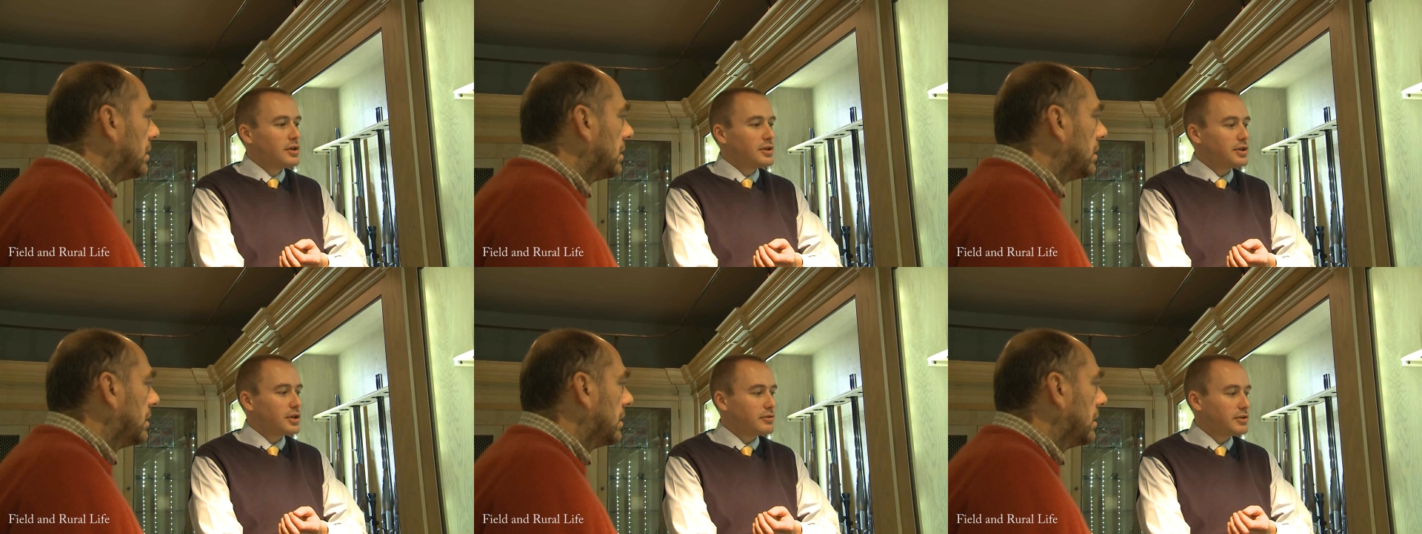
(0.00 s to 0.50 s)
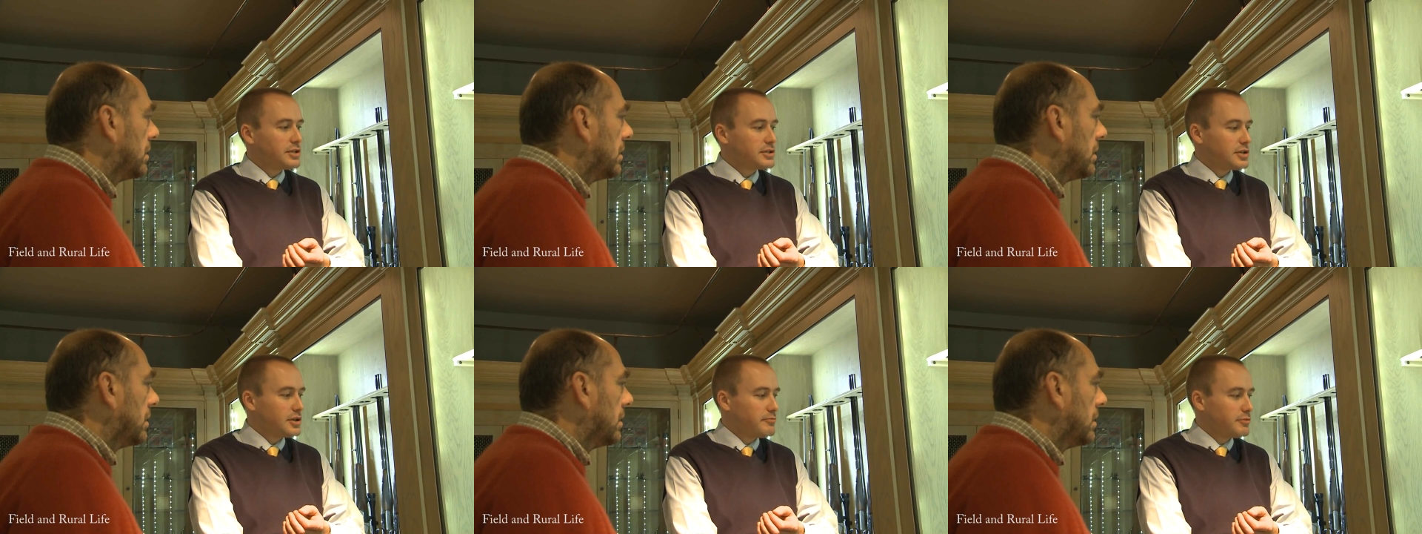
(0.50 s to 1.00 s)
Speaker 1: you know,
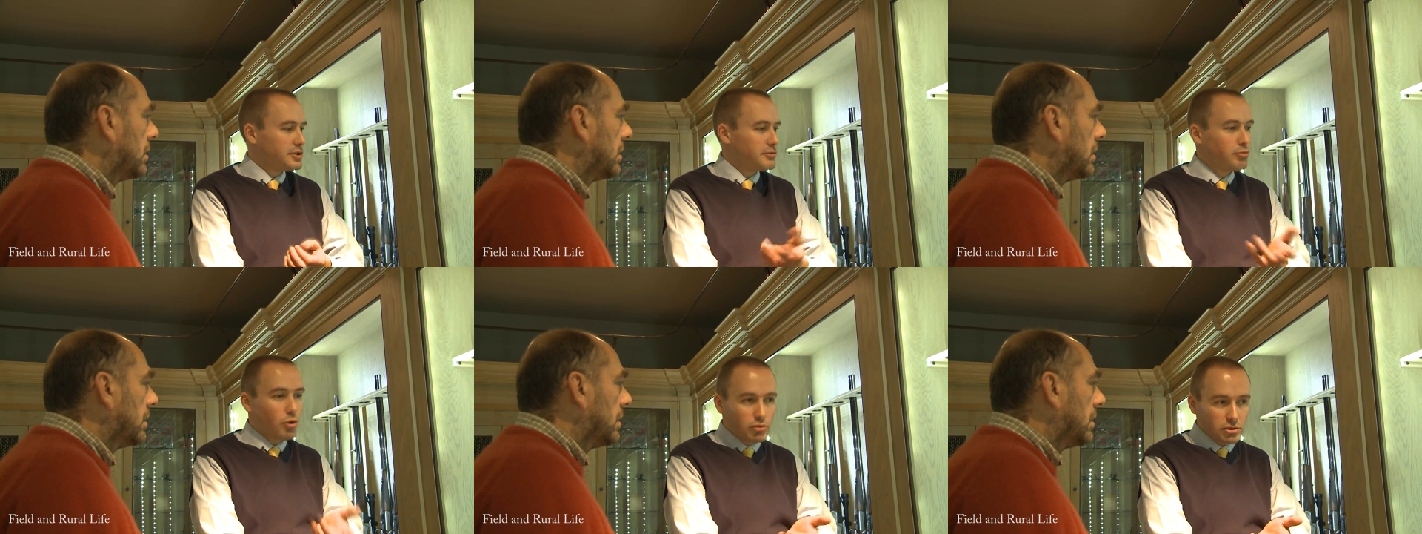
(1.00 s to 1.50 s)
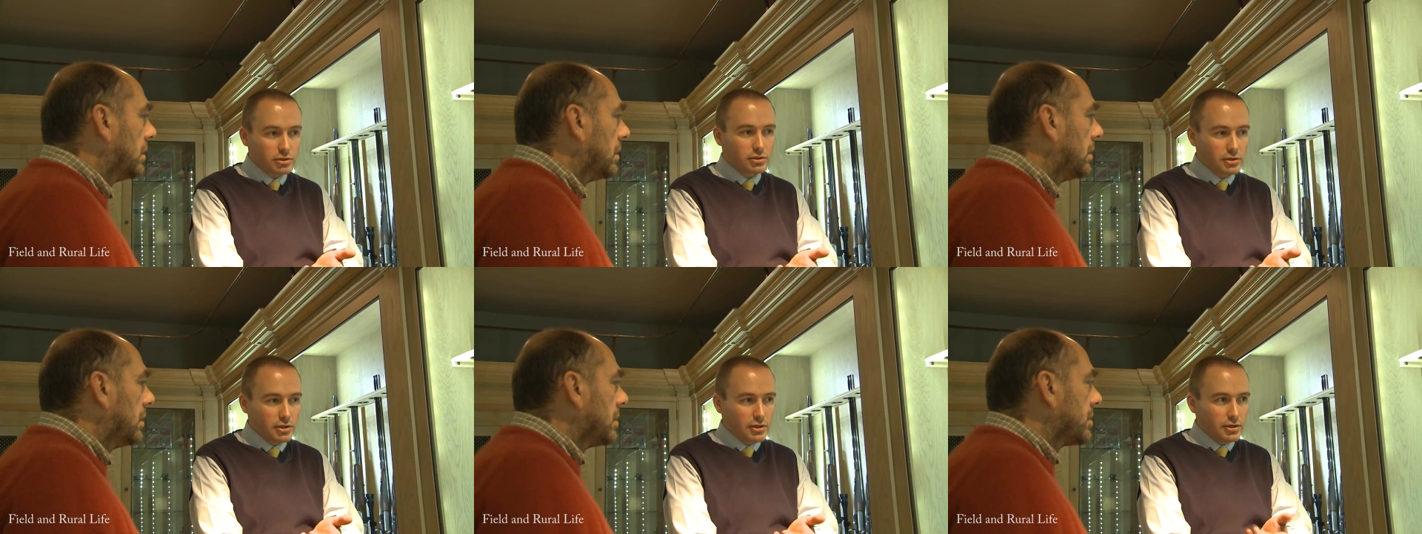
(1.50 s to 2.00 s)
is important.
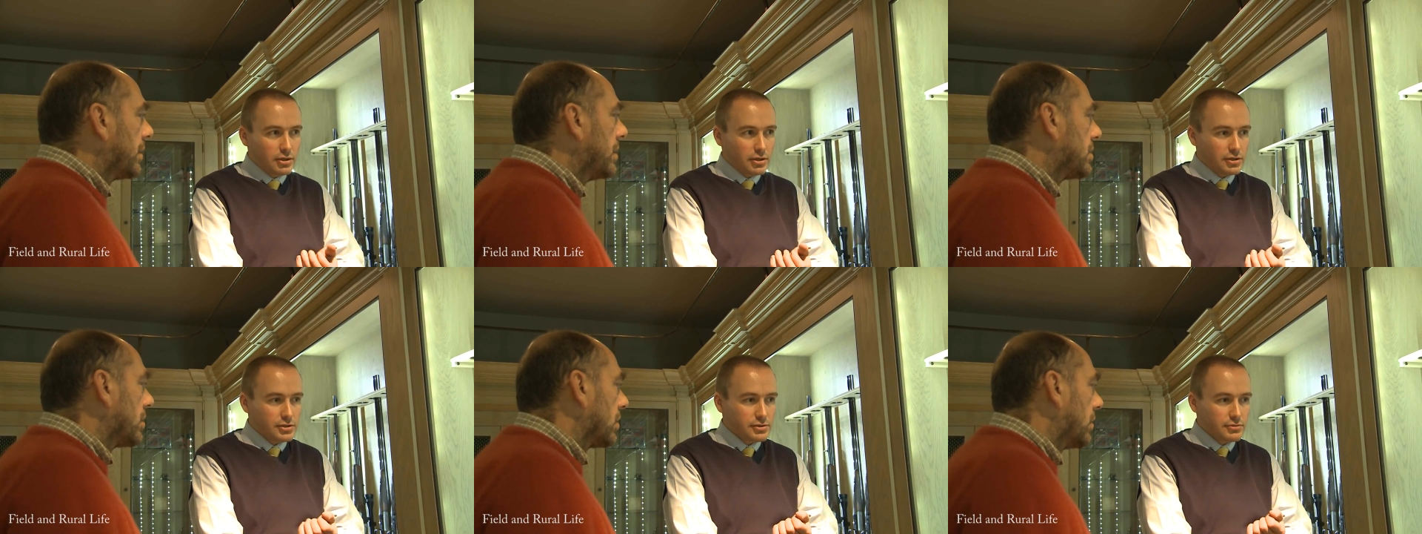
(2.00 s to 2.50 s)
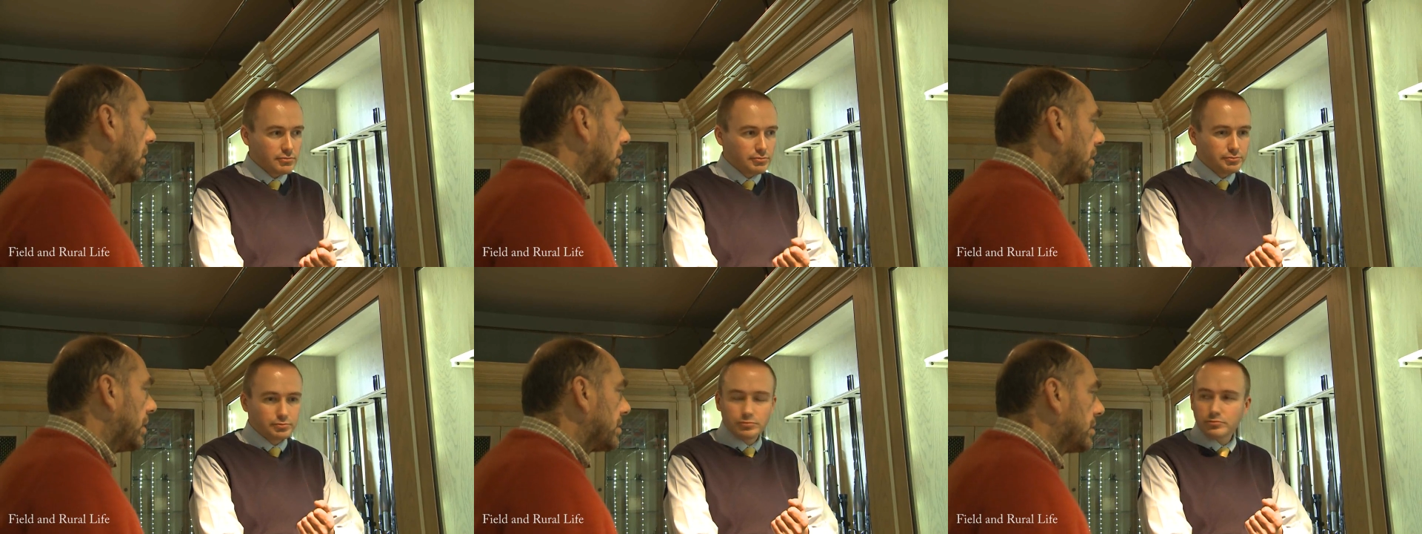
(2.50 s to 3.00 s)
Speaker 2: So it is sort of
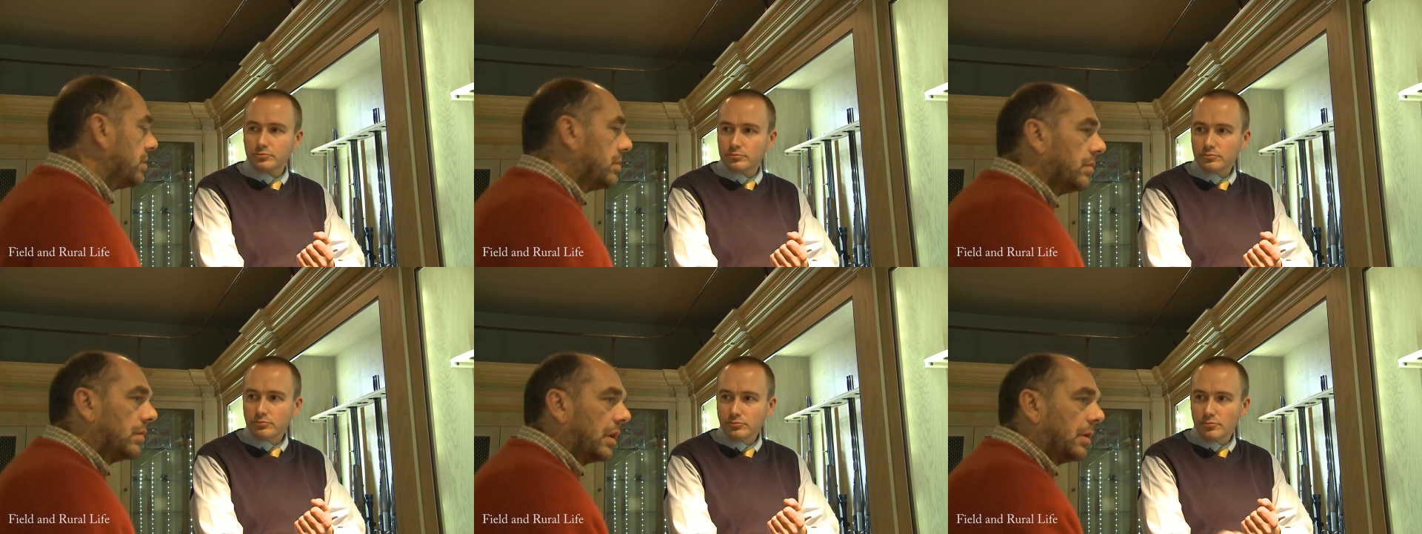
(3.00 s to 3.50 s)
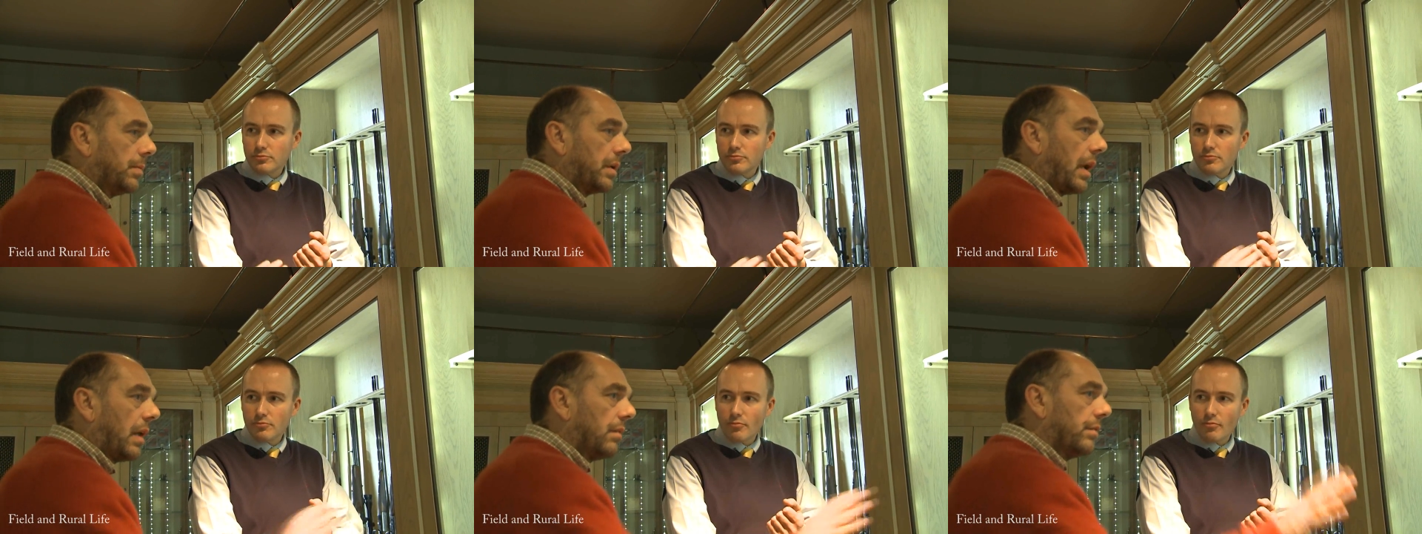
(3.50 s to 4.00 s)
quite nice that you do keep a
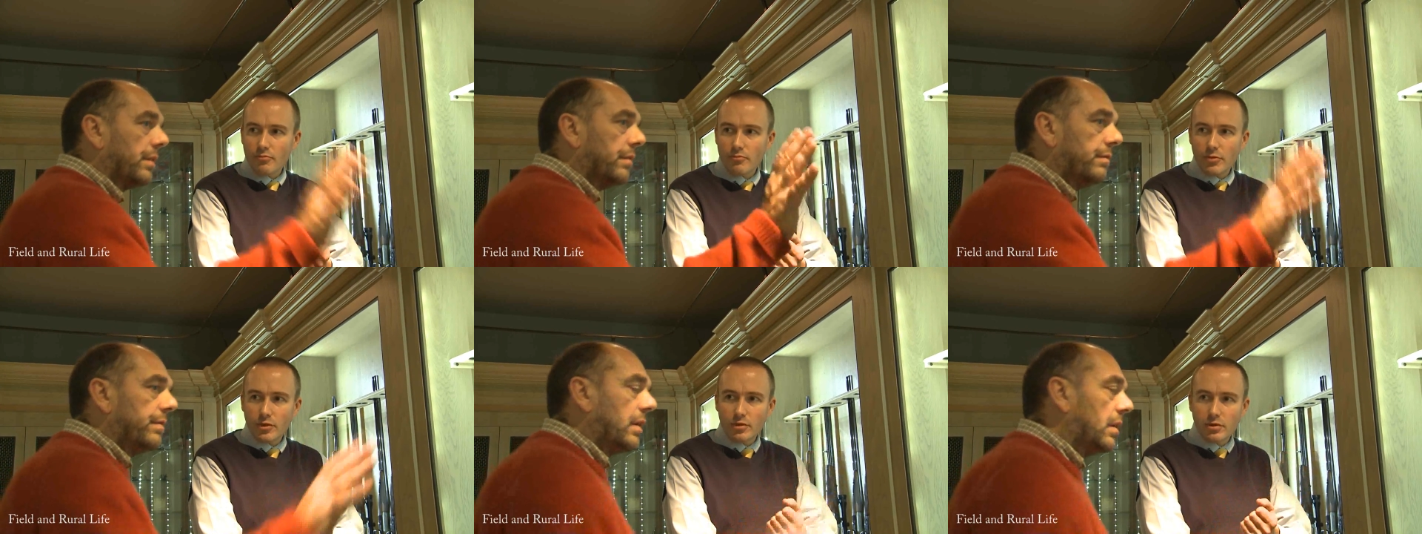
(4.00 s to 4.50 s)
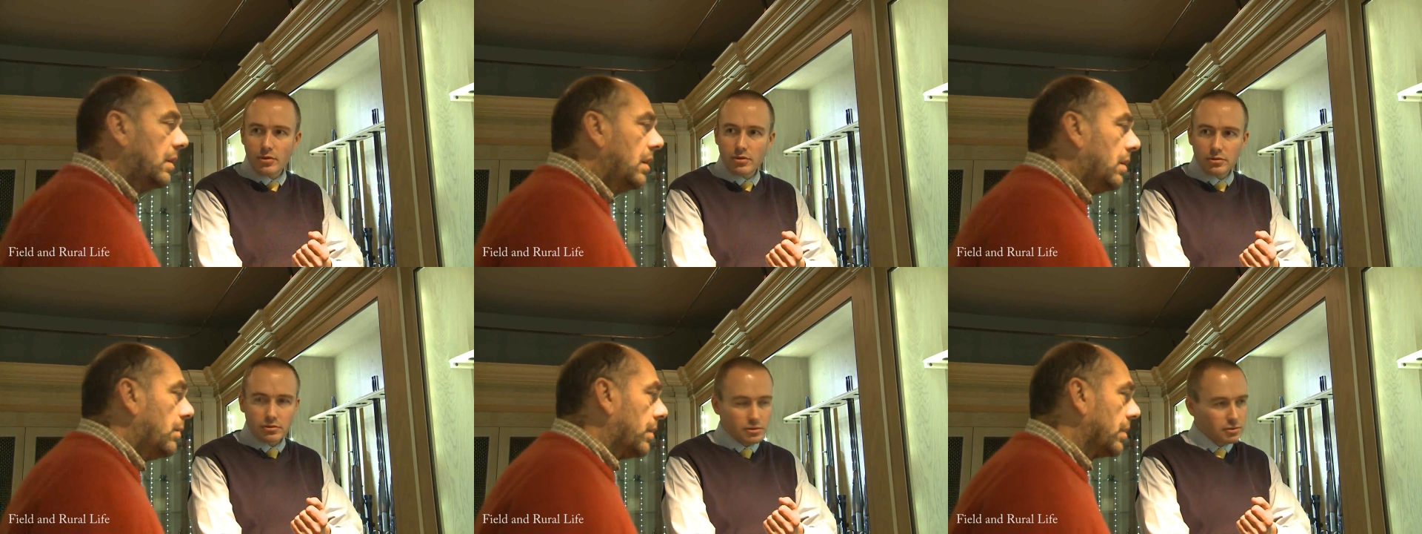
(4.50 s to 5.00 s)
gallery of
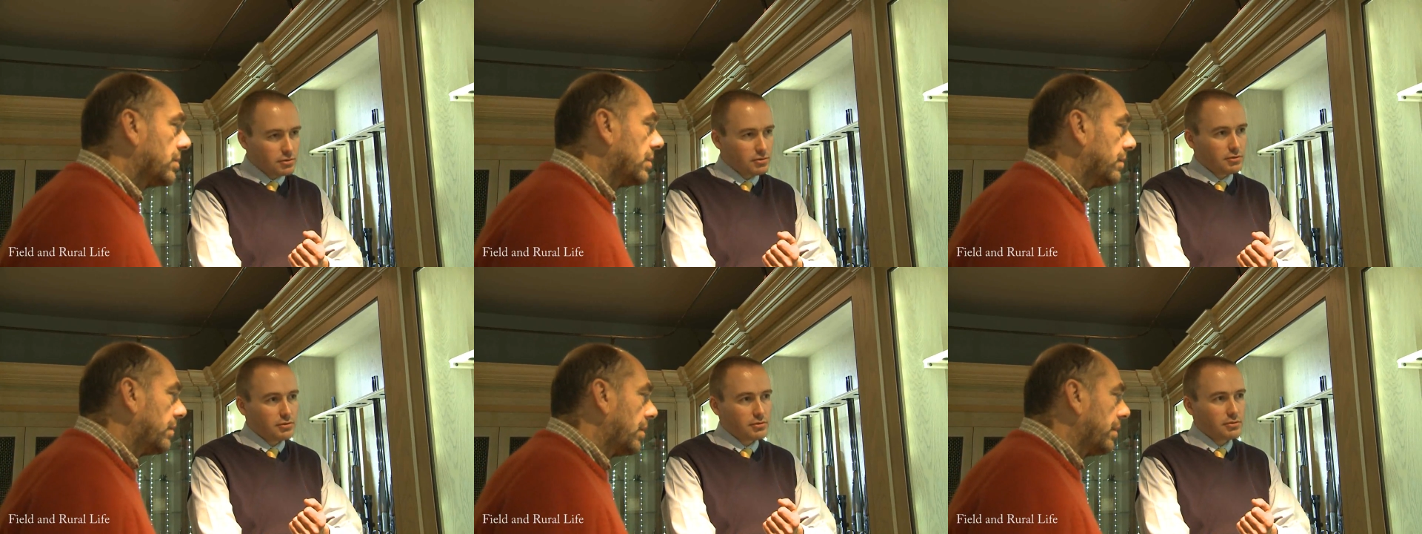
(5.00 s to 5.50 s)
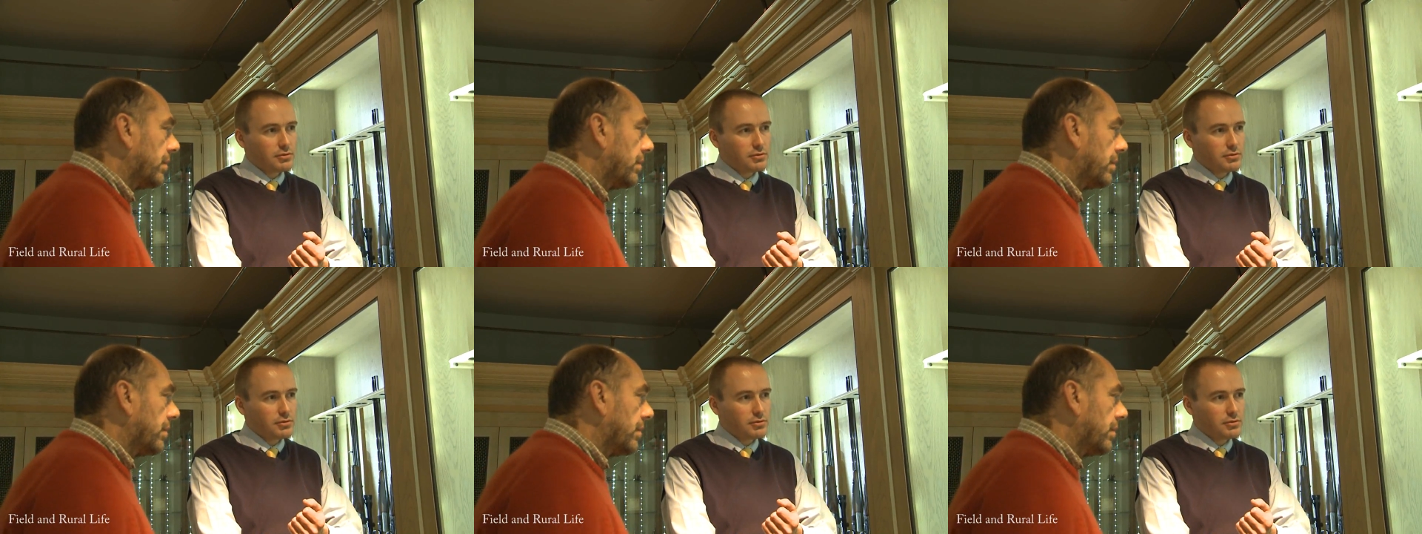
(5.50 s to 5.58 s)
one or two very,